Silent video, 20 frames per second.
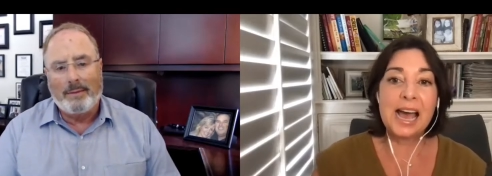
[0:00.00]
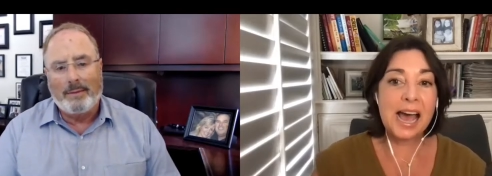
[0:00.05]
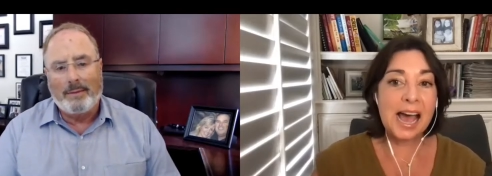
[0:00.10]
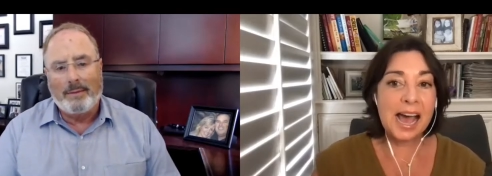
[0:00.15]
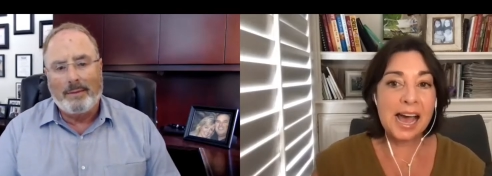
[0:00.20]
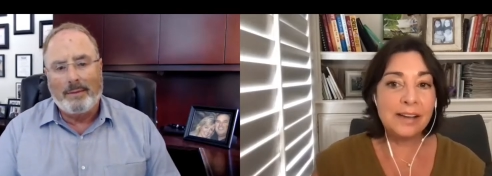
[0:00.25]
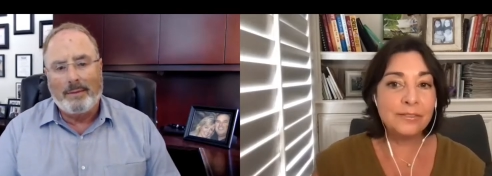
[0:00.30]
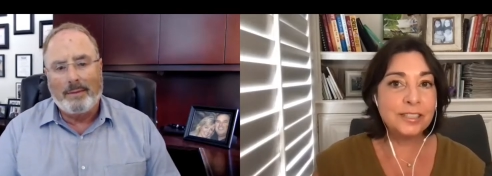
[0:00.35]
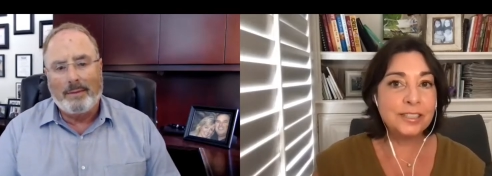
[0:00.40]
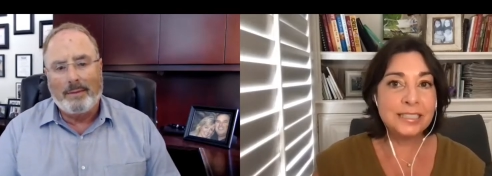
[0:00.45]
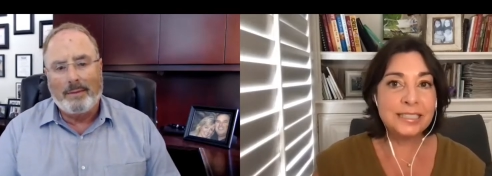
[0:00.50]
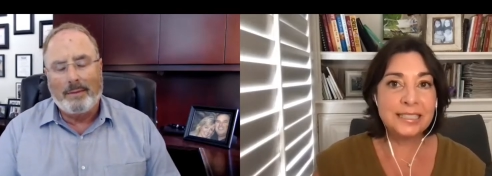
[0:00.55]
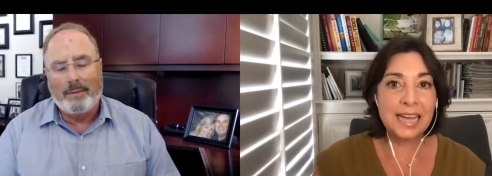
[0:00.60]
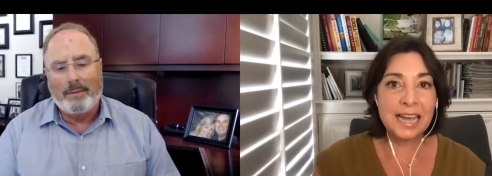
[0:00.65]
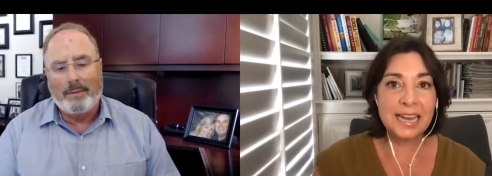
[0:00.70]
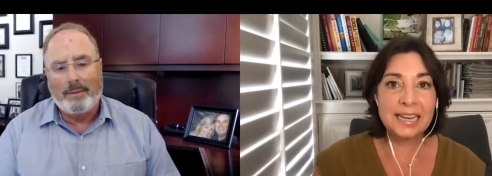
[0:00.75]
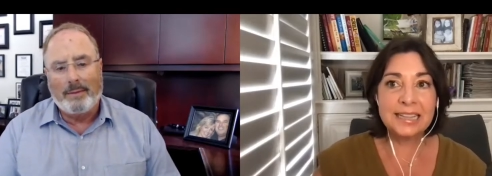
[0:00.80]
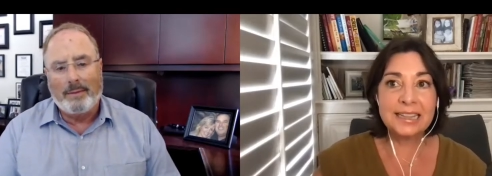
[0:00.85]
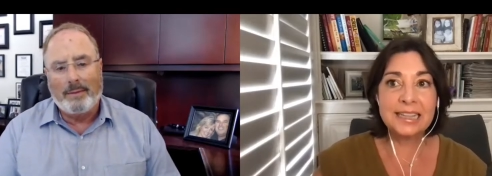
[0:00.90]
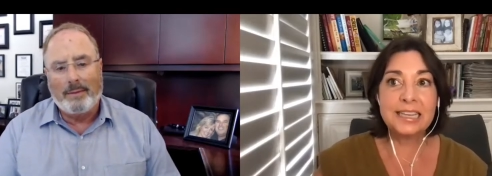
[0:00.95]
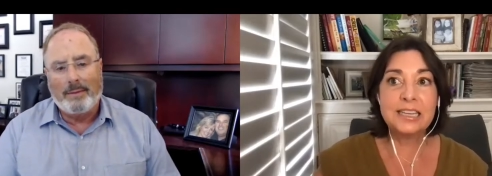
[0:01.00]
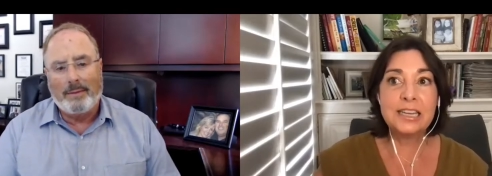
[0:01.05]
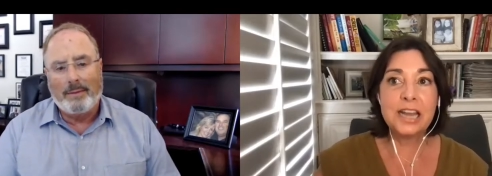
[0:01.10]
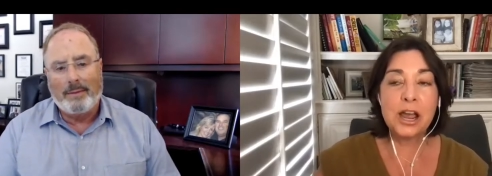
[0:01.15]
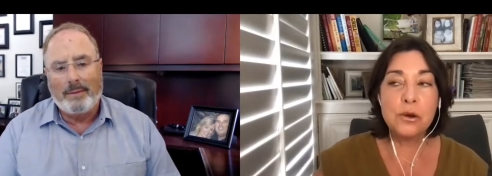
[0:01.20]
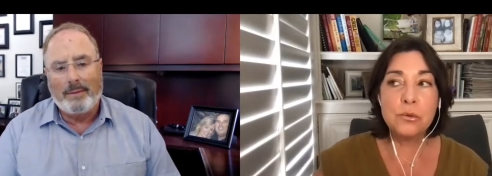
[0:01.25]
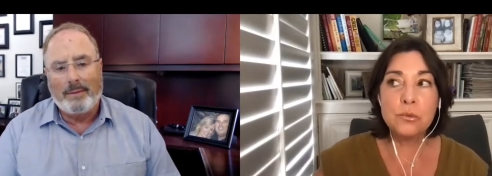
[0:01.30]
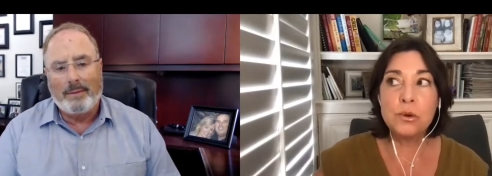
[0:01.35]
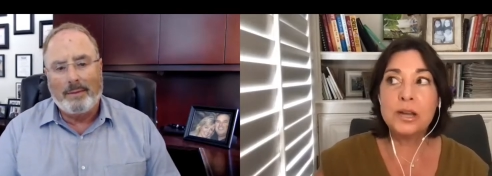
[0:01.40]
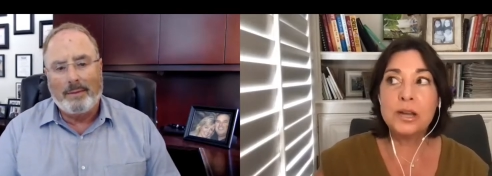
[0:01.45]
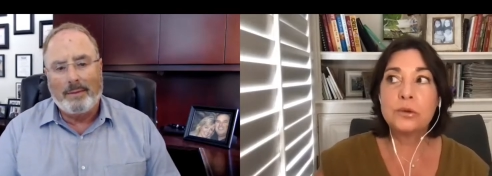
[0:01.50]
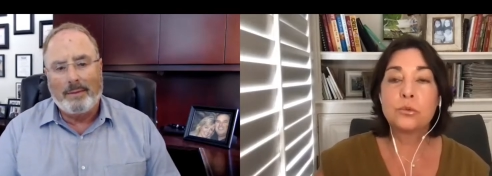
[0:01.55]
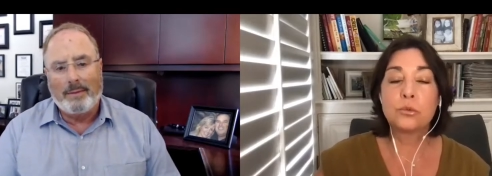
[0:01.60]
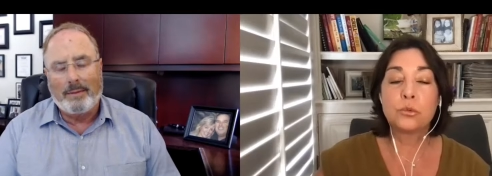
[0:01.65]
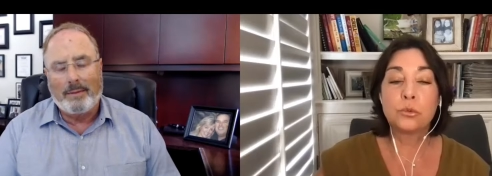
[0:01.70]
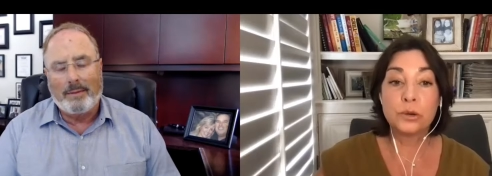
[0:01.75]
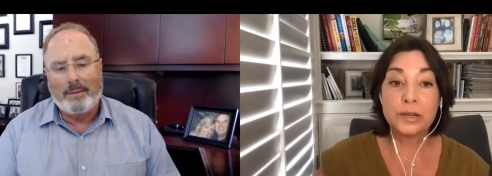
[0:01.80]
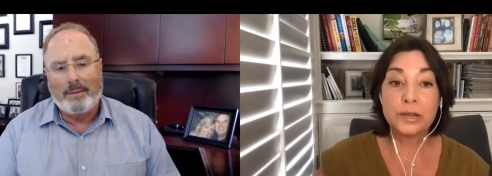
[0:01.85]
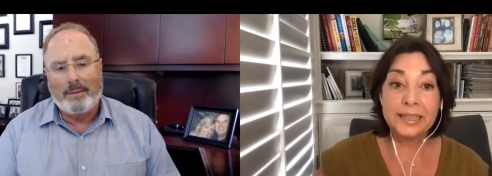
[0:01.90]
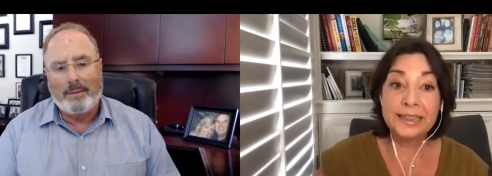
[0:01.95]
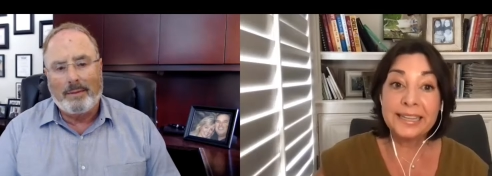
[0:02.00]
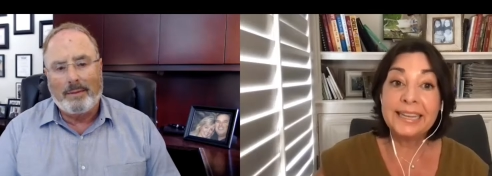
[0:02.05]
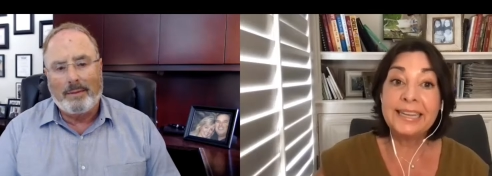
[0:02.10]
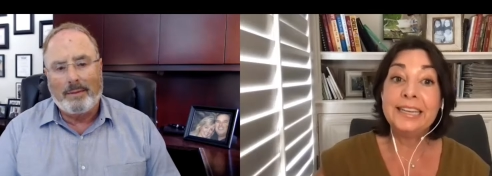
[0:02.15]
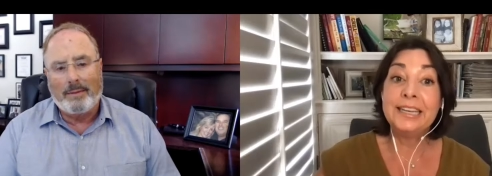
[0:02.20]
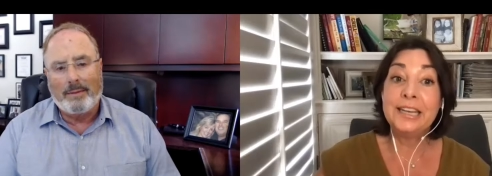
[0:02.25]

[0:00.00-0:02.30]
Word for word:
Speaker 1: I've decided that no one really